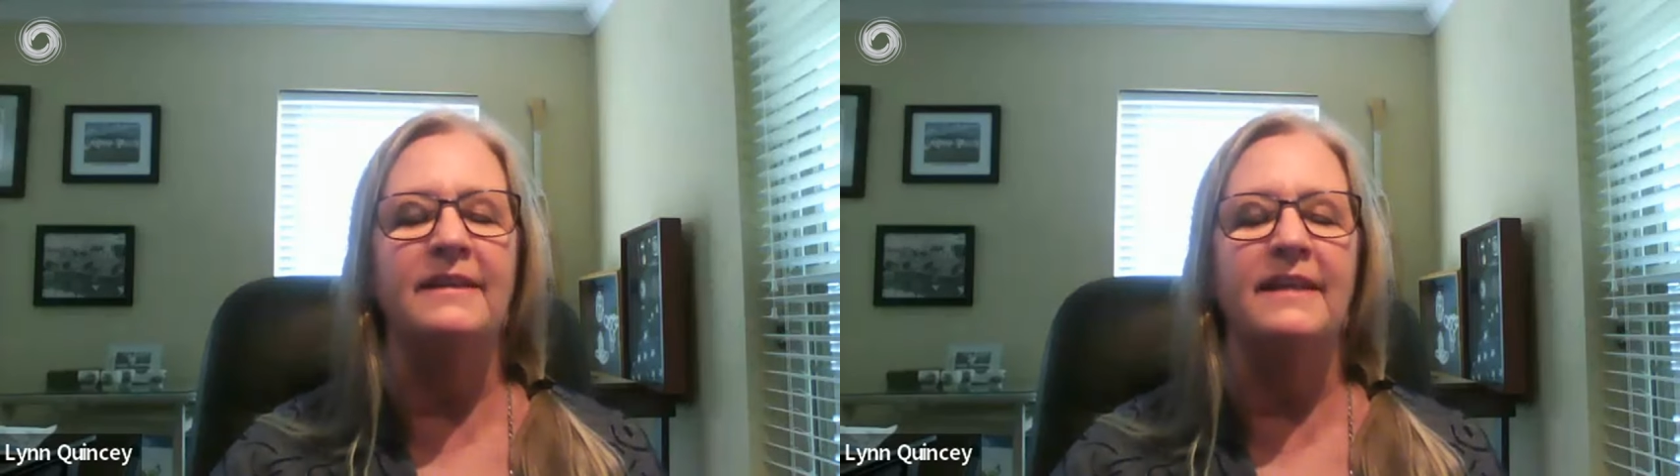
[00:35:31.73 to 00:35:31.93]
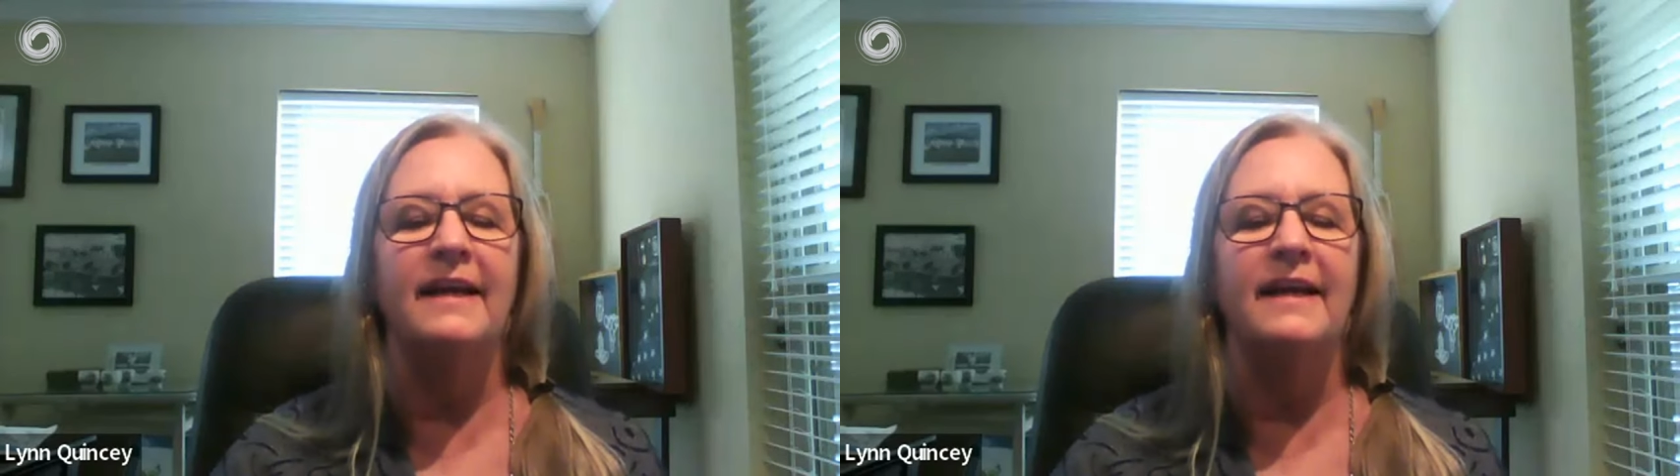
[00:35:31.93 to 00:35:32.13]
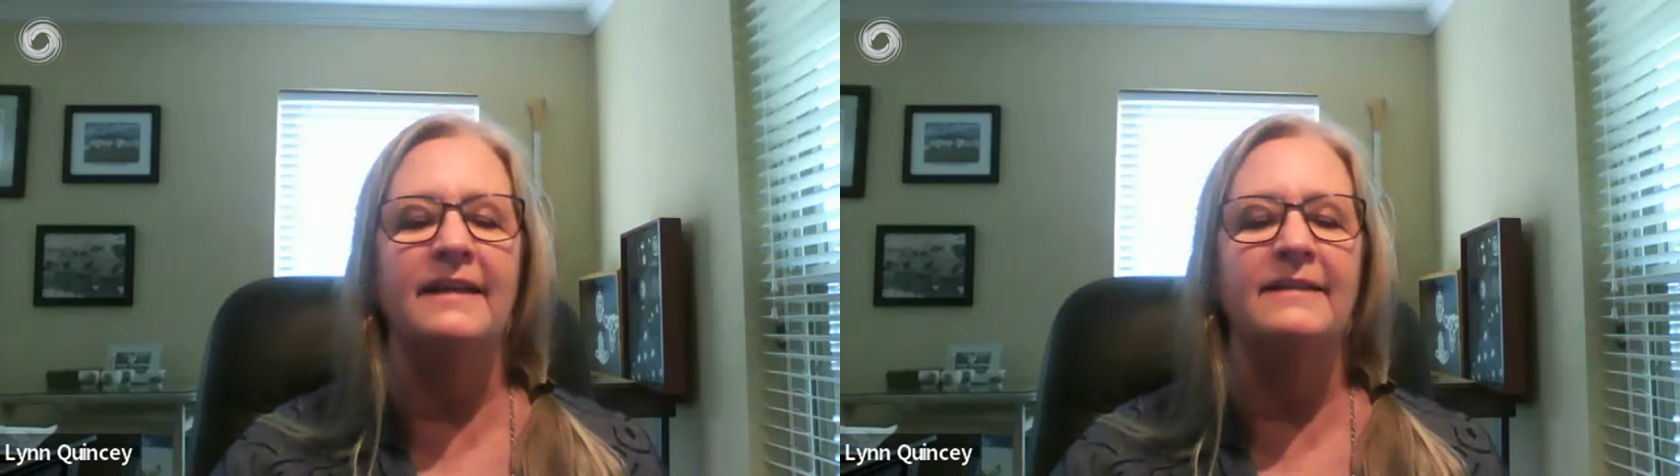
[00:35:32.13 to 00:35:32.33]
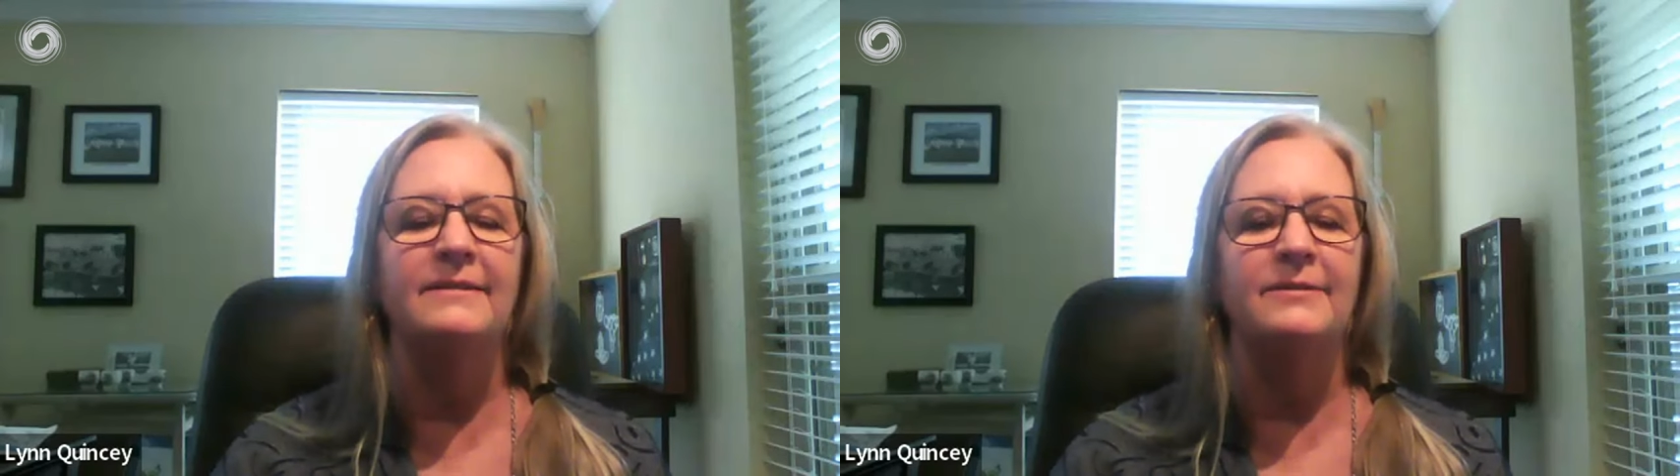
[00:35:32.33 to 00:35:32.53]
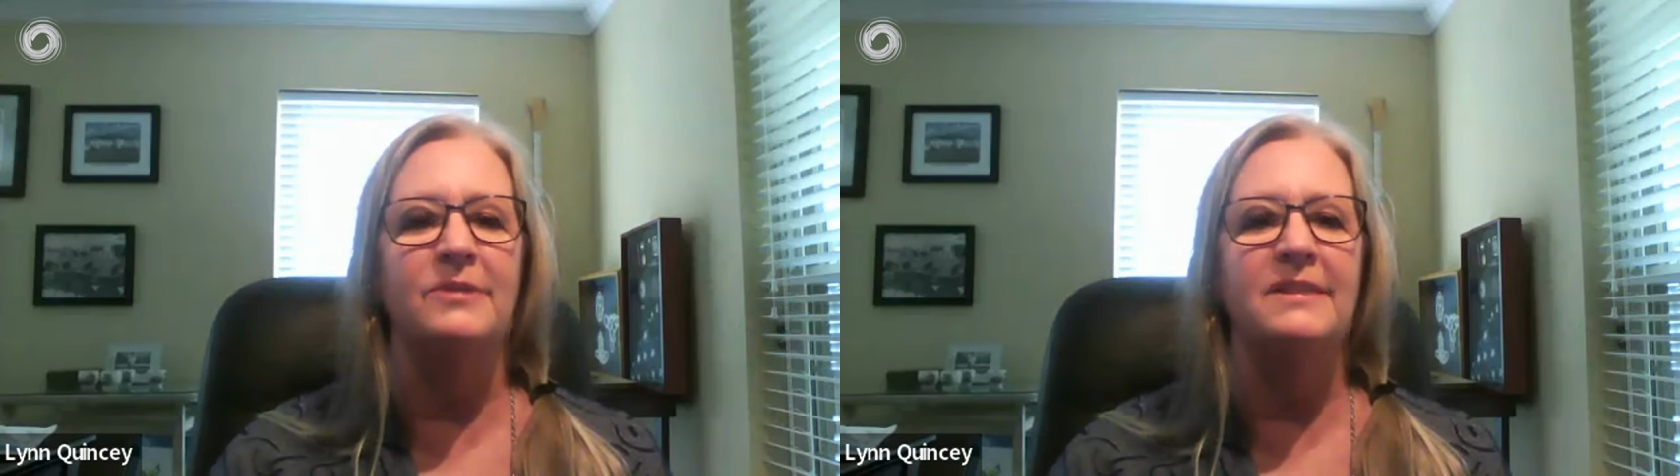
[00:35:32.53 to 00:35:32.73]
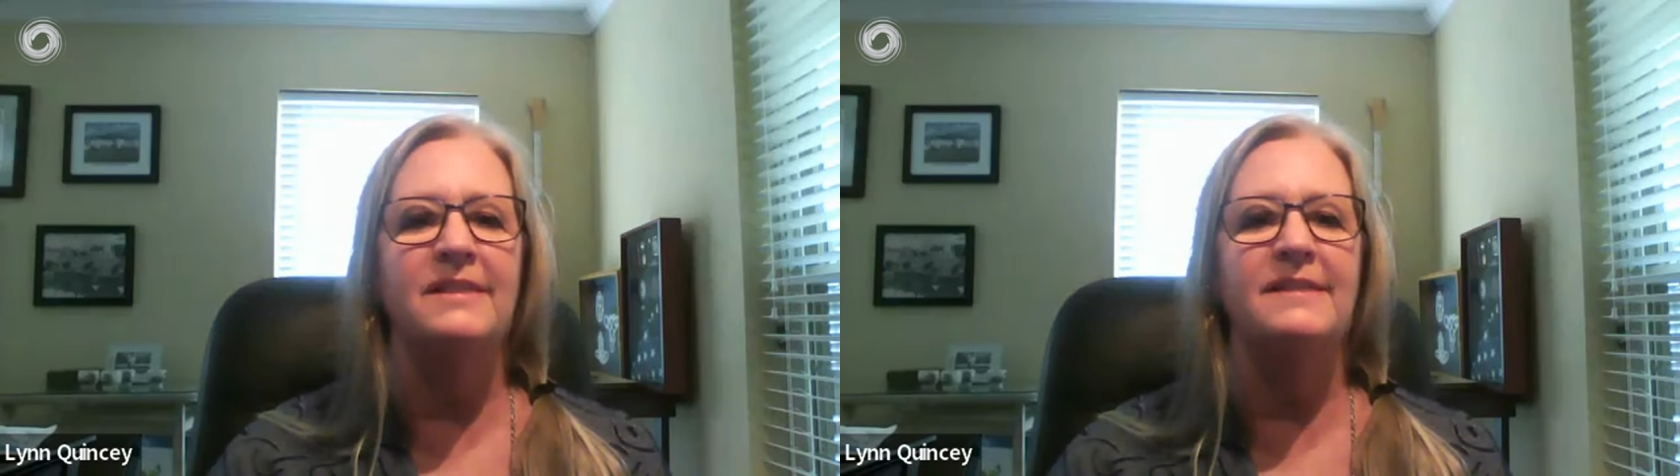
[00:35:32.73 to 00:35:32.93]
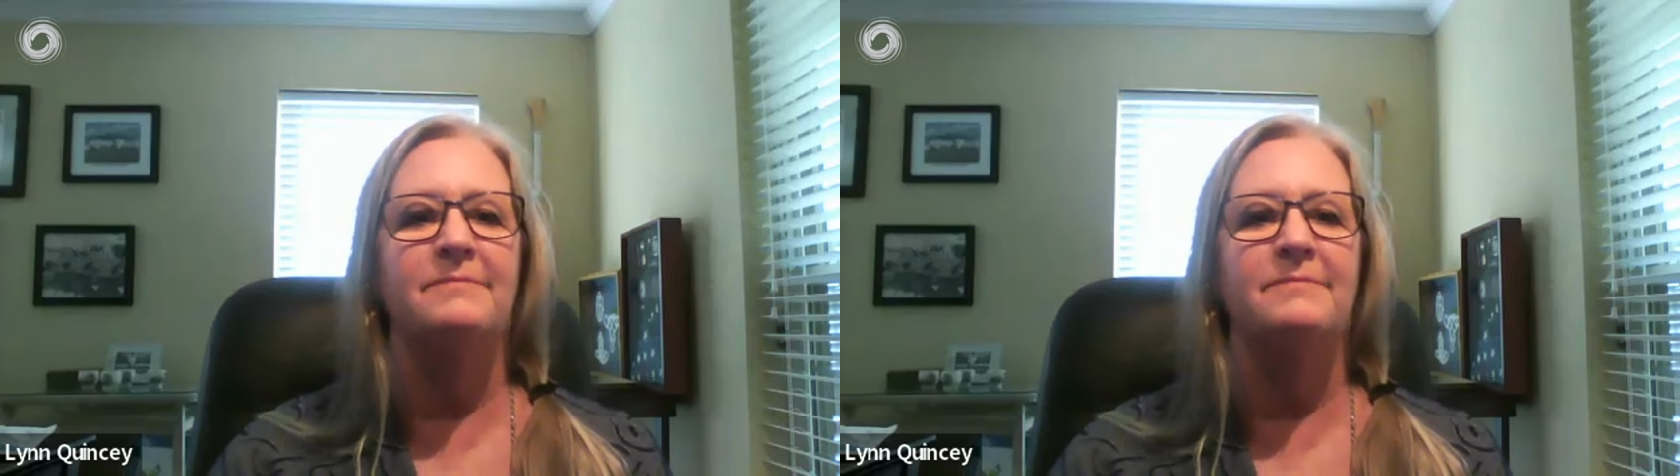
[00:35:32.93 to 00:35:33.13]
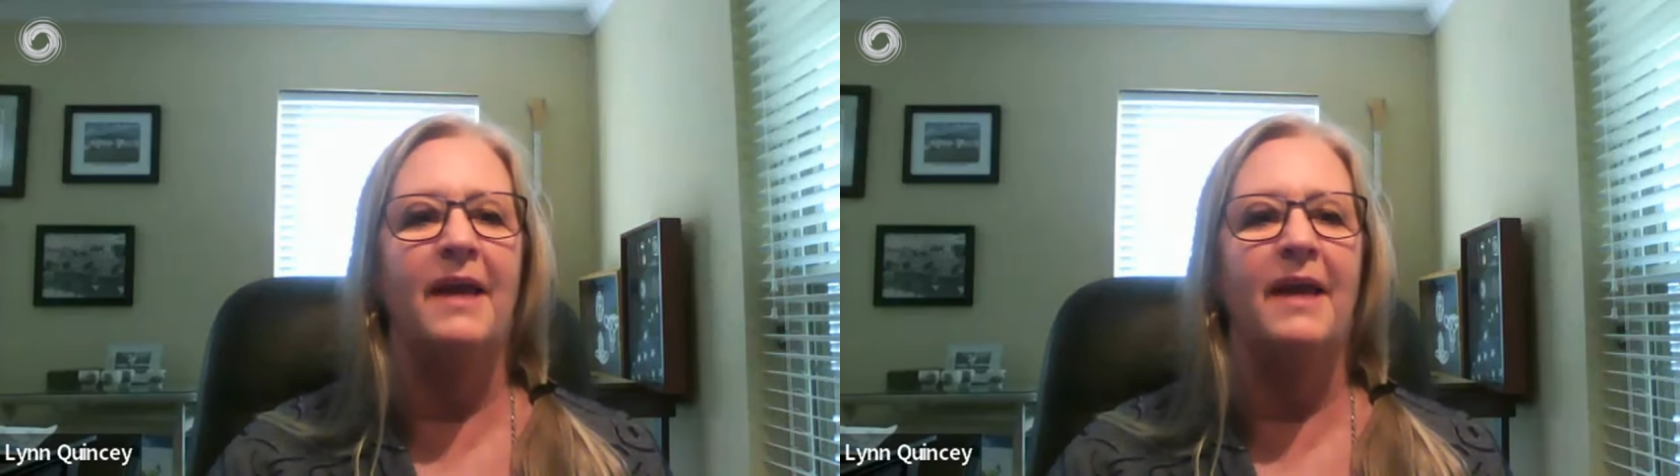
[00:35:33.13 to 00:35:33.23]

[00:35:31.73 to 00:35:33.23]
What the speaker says: that I was